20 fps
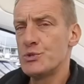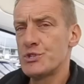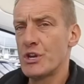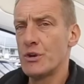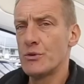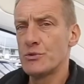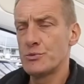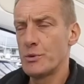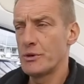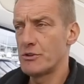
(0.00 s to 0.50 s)

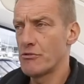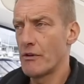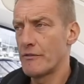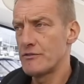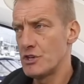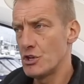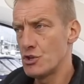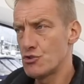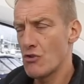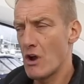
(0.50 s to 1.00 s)
skills, which are
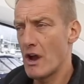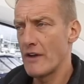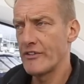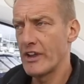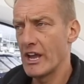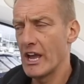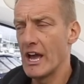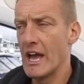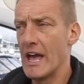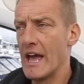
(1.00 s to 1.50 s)
obviously
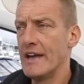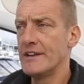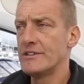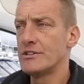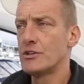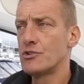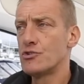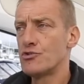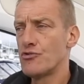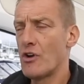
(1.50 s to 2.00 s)
driving it ahead,
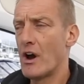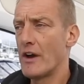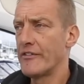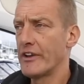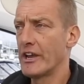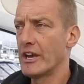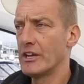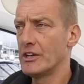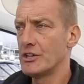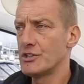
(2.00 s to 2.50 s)

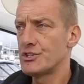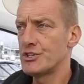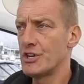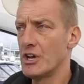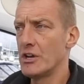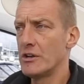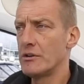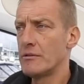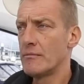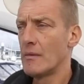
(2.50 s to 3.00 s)
driving it in
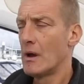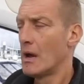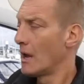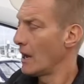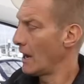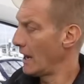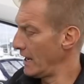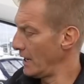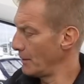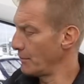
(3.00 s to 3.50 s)
astern.
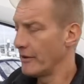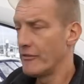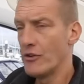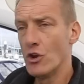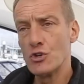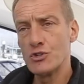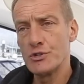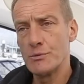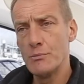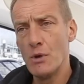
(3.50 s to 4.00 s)
And then we've
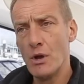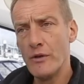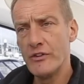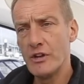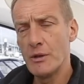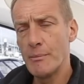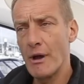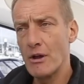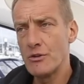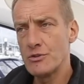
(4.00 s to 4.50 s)
looked at moving
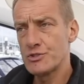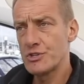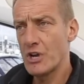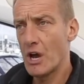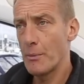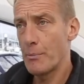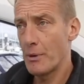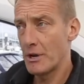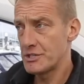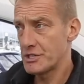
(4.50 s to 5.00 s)
the boat
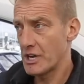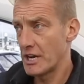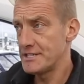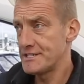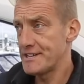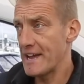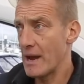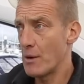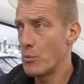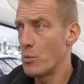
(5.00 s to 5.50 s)
sideways, going
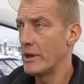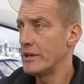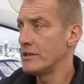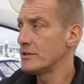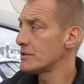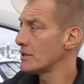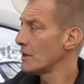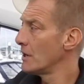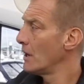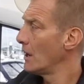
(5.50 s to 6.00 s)

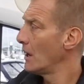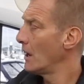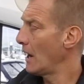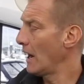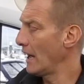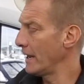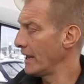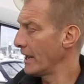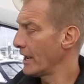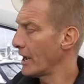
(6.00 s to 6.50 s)
downwind
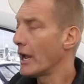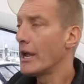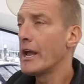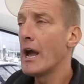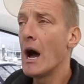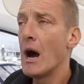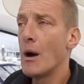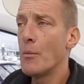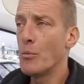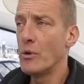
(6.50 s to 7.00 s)
and then going
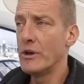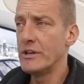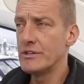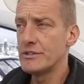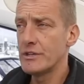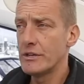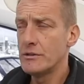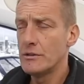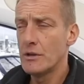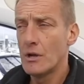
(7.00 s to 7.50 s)

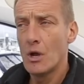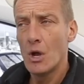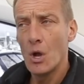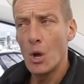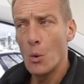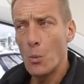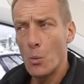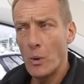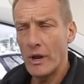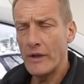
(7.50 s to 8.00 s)
upwind. And
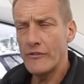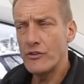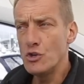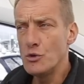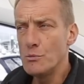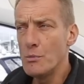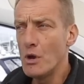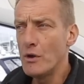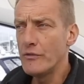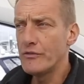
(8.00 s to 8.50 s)
whenever
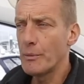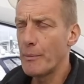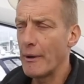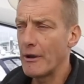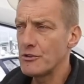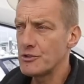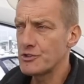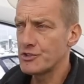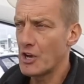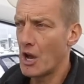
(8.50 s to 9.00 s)
you move the
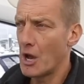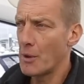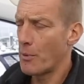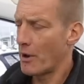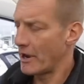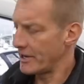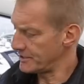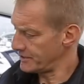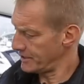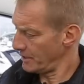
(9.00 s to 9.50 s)
boat
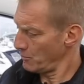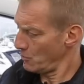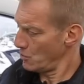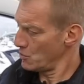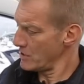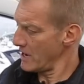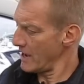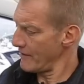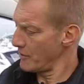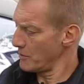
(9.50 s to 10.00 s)
sideways, it will
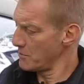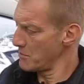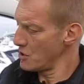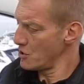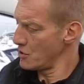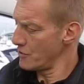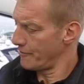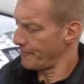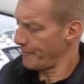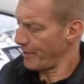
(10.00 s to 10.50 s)
never
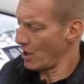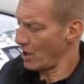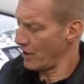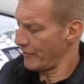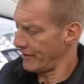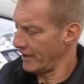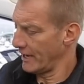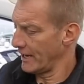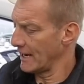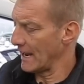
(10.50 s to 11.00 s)
move
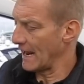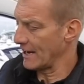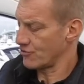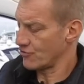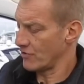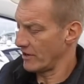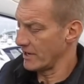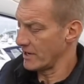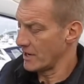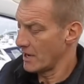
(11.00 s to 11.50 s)
perfectly
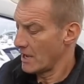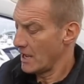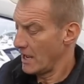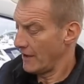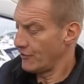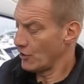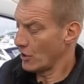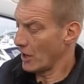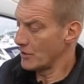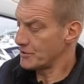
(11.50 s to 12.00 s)
laterally.
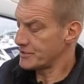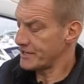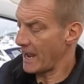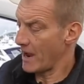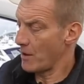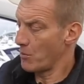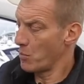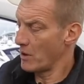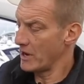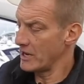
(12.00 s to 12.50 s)
If you go
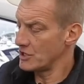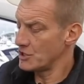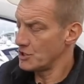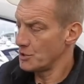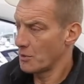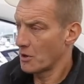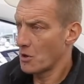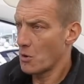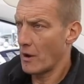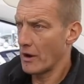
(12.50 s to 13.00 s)
downwind,
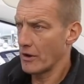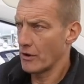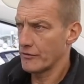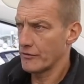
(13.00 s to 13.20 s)
you will quite